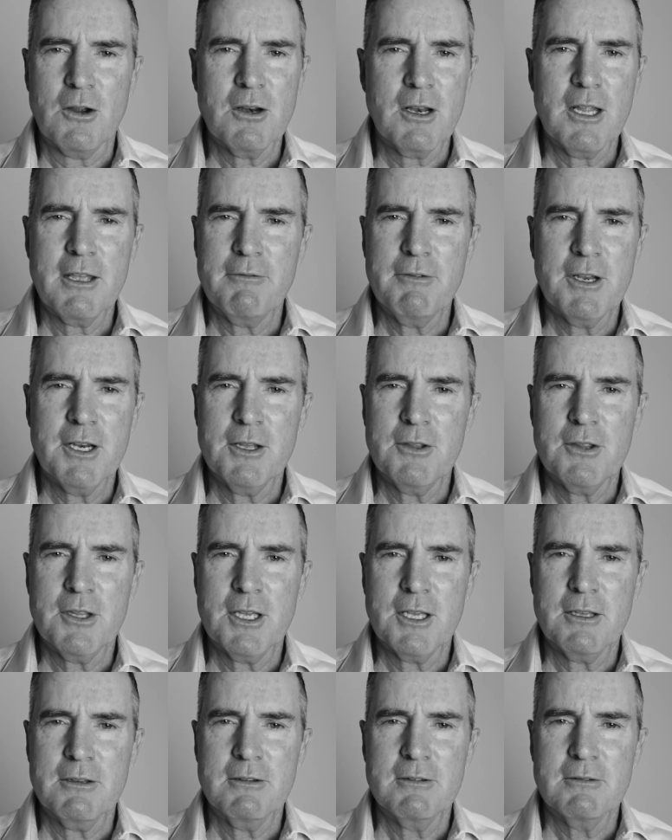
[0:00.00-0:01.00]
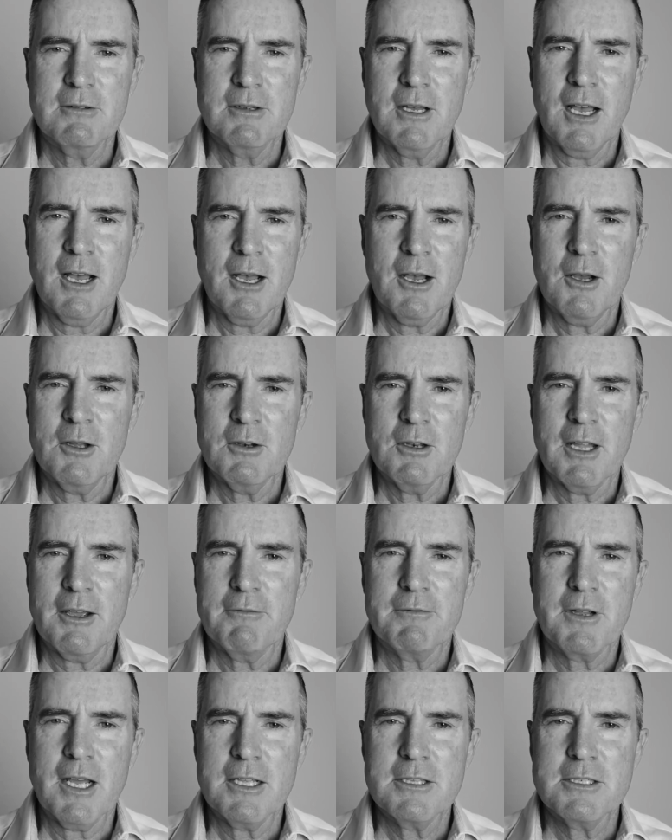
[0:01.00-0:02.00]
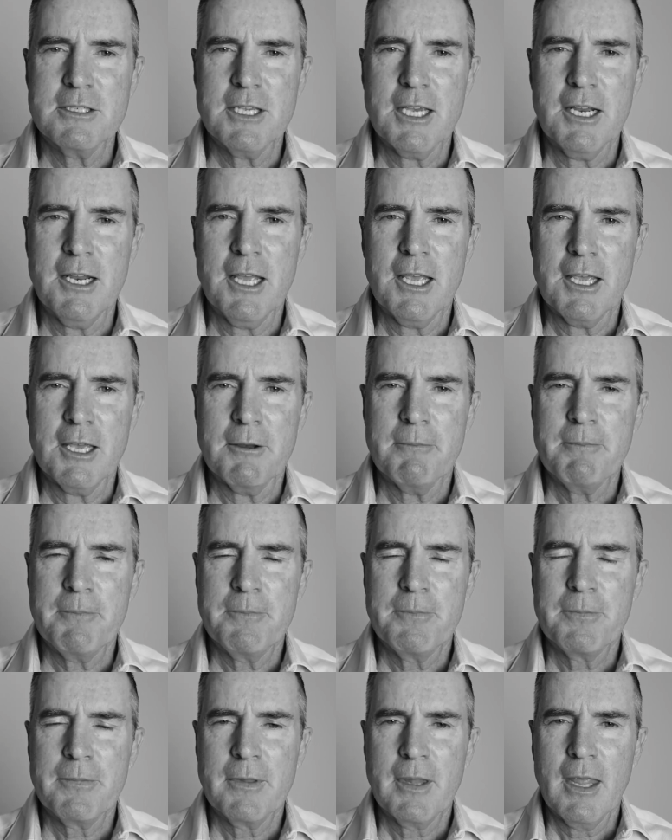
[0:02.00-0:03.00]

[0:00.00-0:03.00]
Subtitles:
don't leave anything left unsaid here.